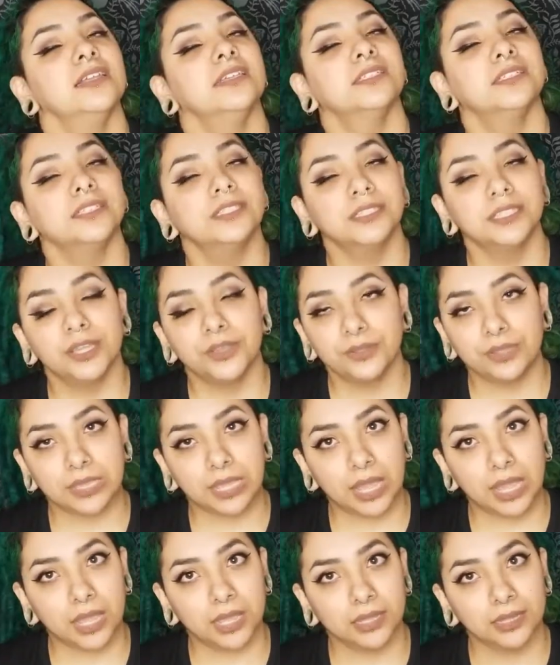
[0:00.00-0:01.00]
So
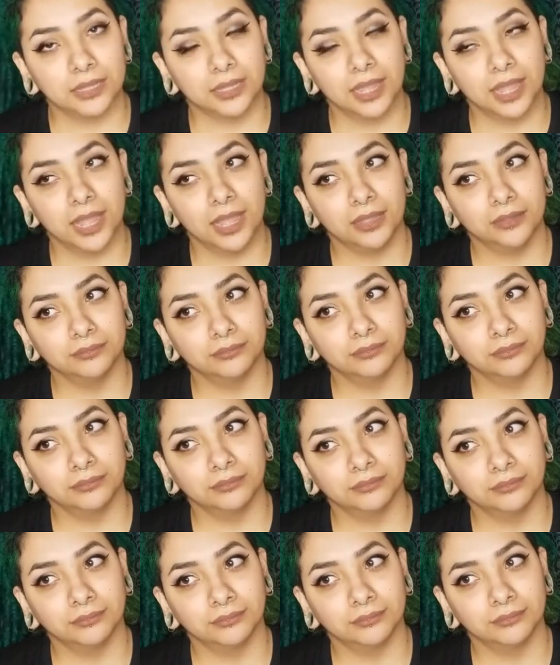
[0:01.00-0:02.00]
yeah,
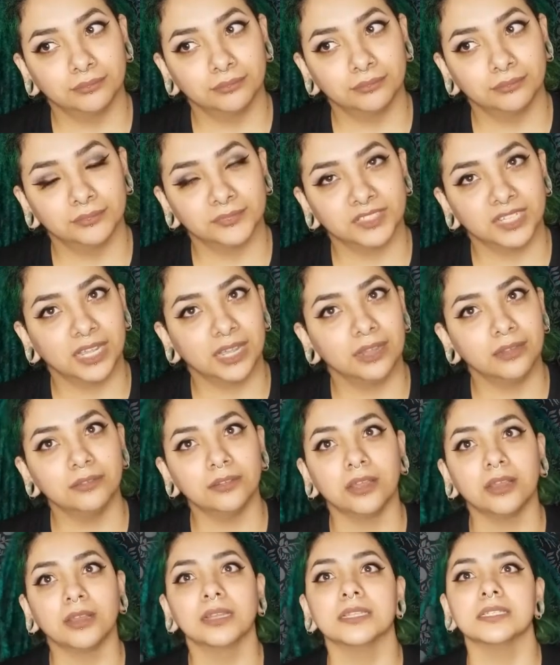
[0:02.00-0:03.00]
how
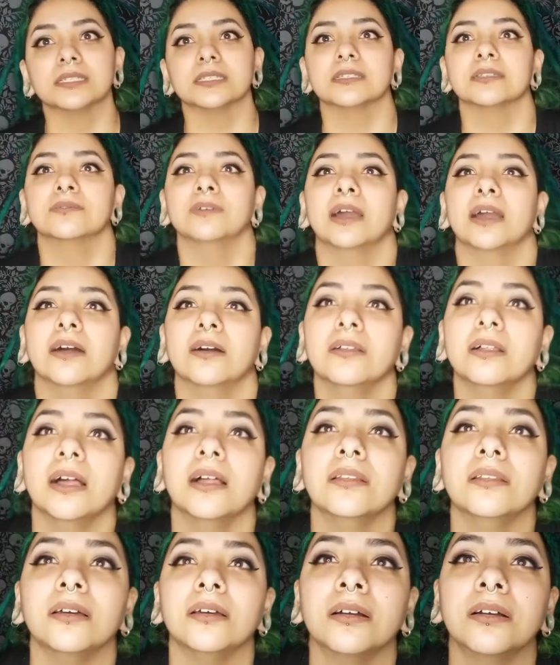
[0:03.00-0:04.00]
long has it, how
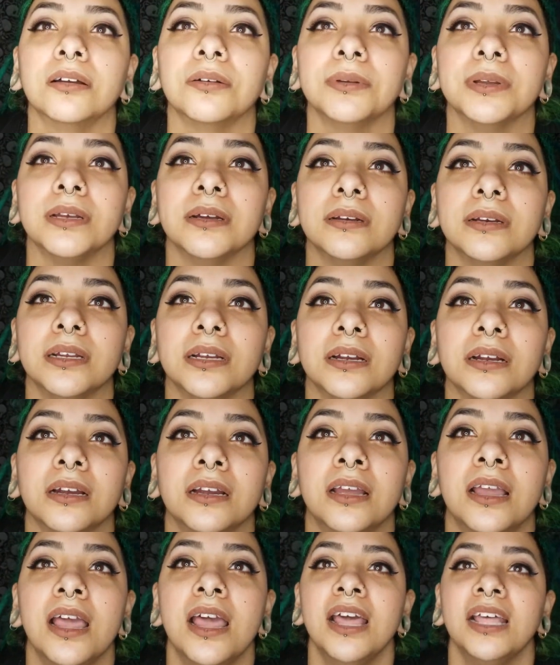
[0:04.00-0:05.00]
long are we on here?
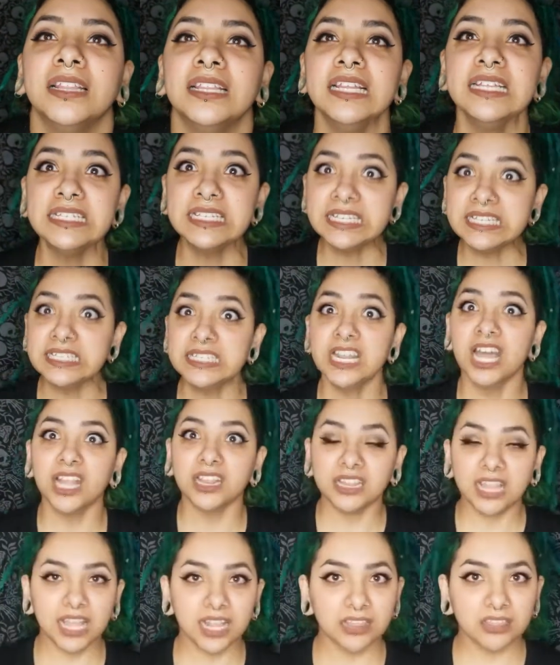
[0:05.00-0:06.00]
This is
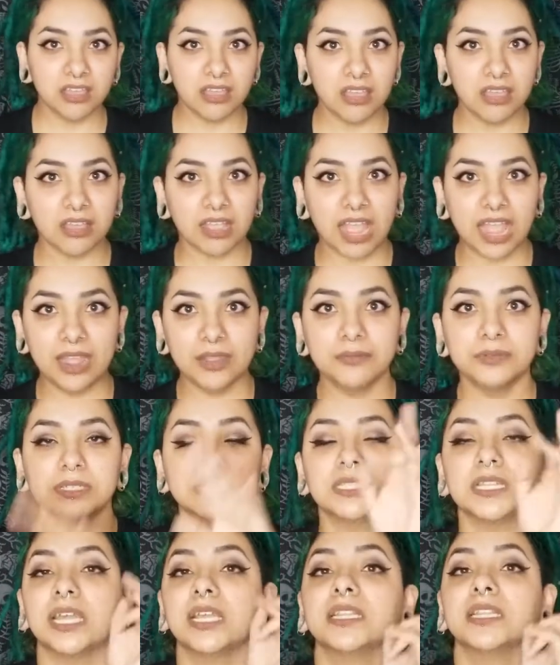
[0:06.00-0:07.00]
not that long. I
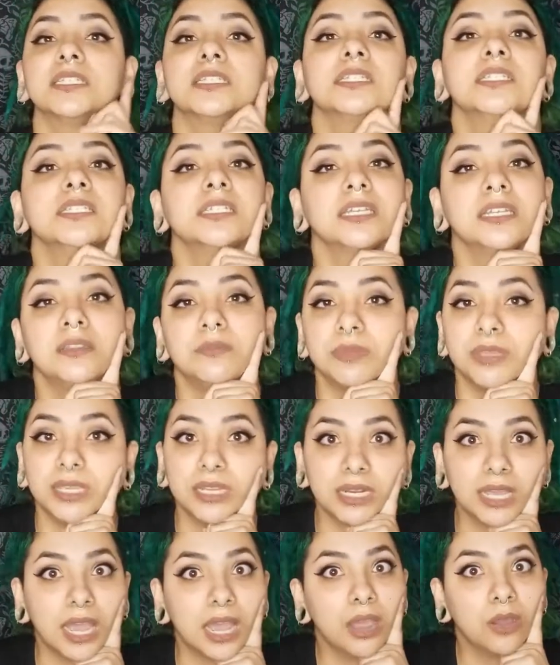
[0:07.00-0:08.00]
was like, this is gonna be
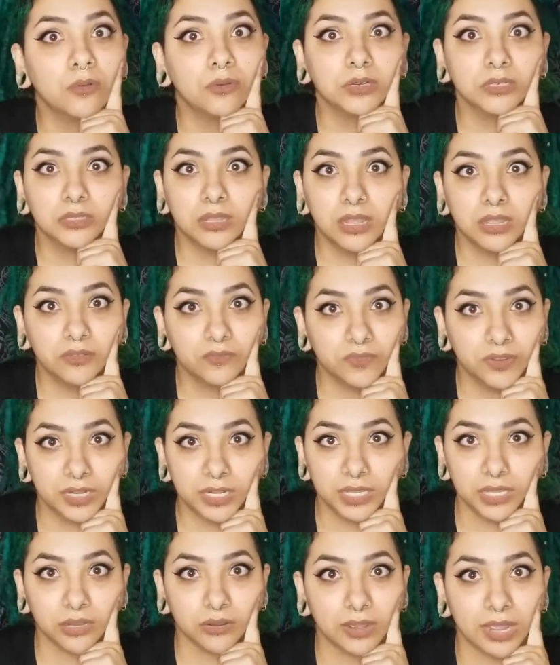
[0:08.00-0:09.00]
an hour-long
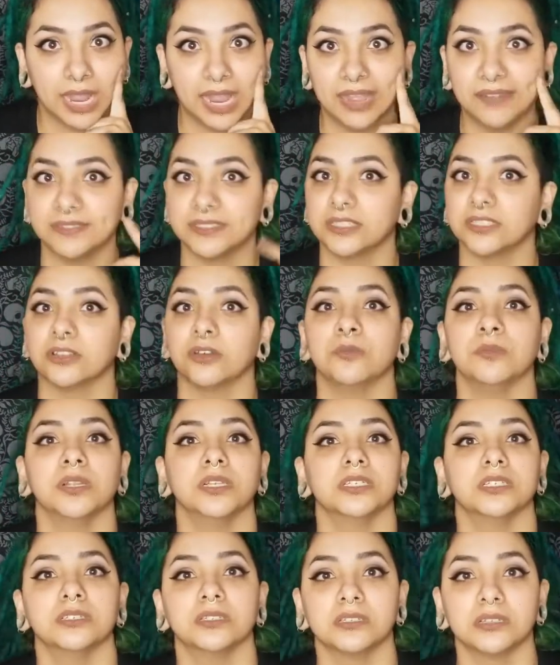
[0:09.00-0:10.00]
video. I have so
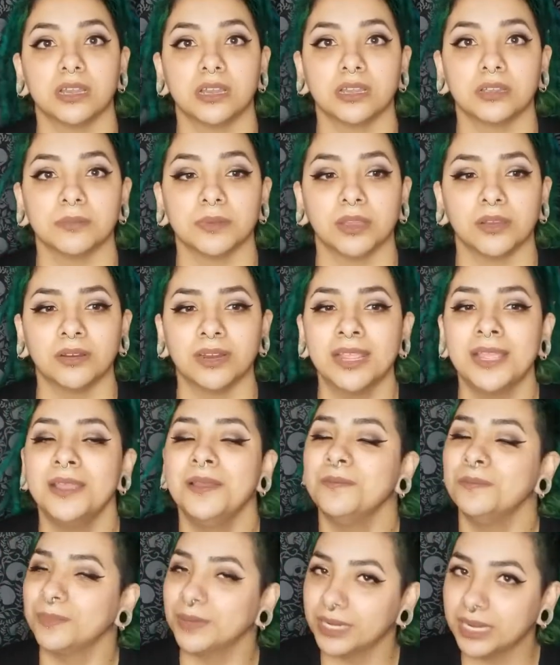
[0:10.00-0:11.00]
much to talk about,
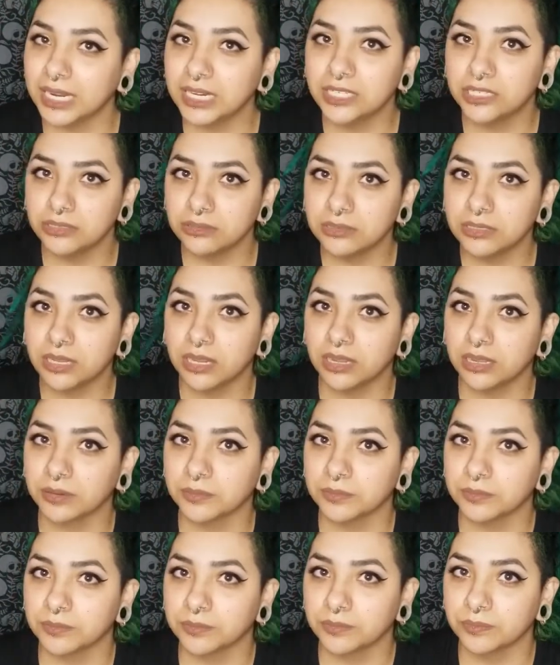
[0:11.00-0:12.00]
but I do talk
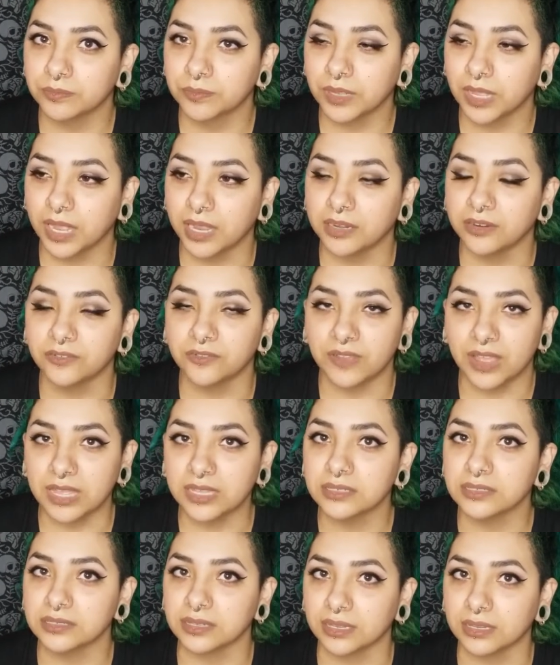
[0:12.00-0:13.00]
kind of
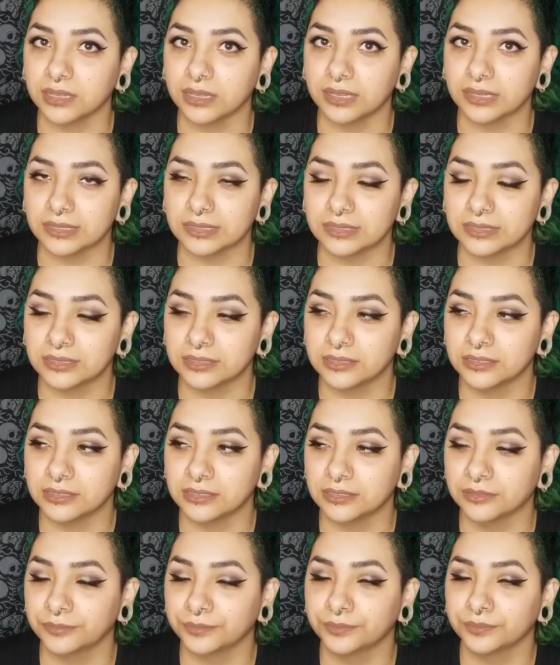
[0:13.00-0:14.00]
fast, I guess.
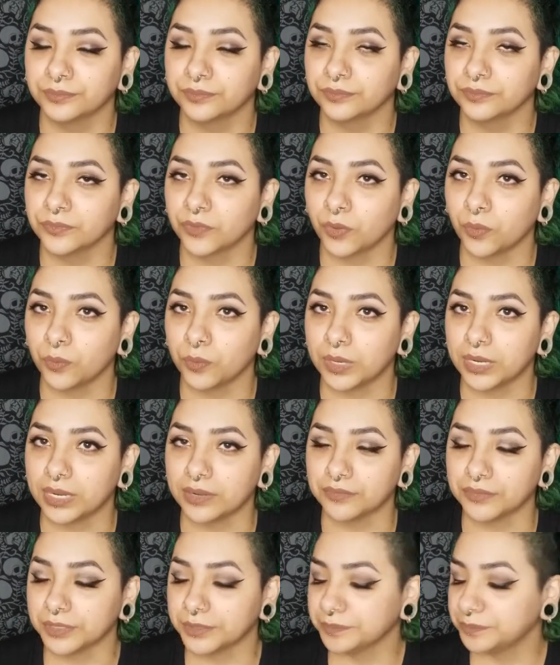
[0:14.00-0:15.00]

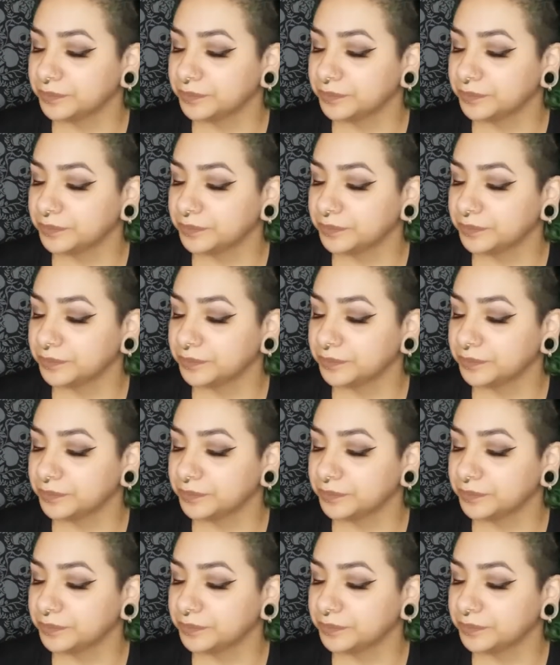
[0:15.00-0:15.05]
Whatever.